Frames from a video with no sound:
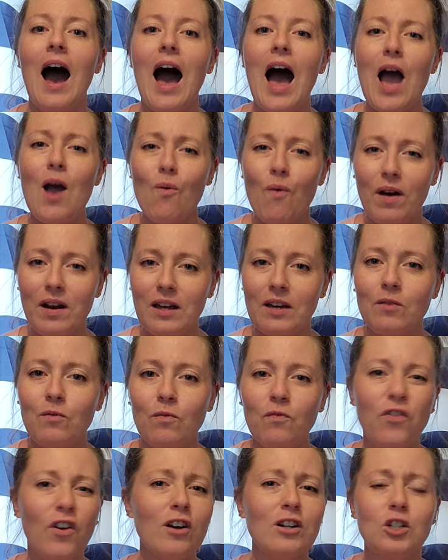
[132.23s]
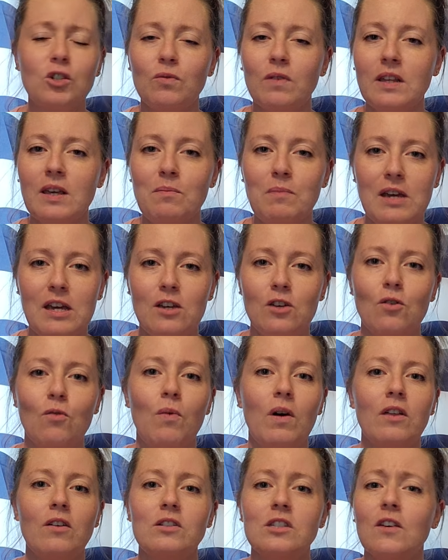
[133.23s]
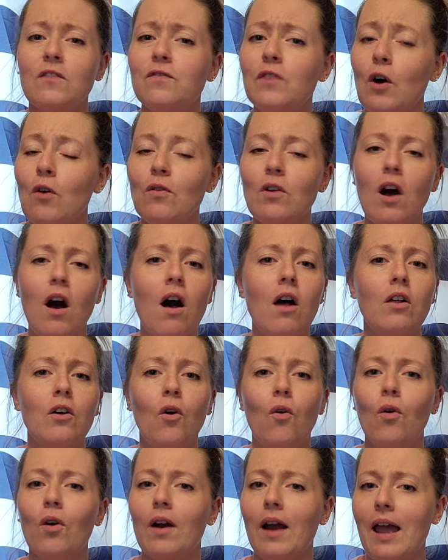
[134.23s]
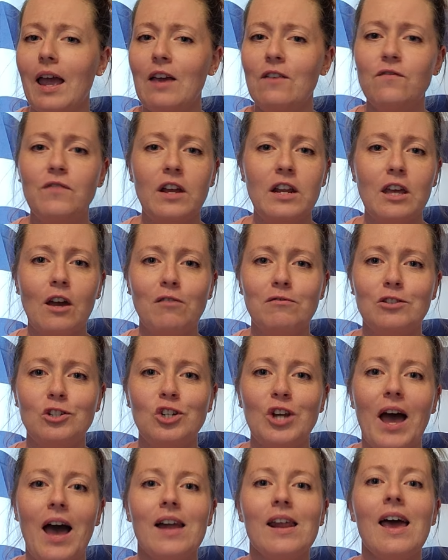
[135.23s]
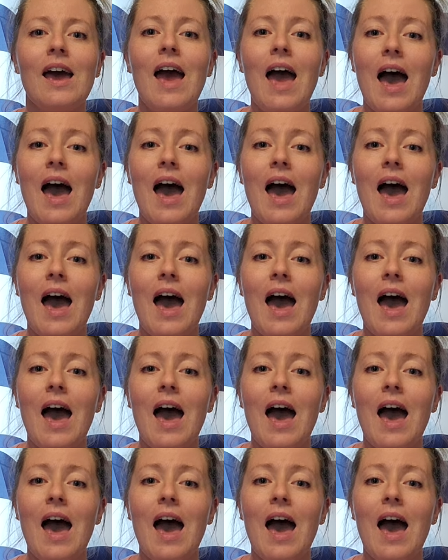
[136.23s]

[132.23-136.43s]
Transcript: I want to virtually meet you, whether it's a phone call or a video chat,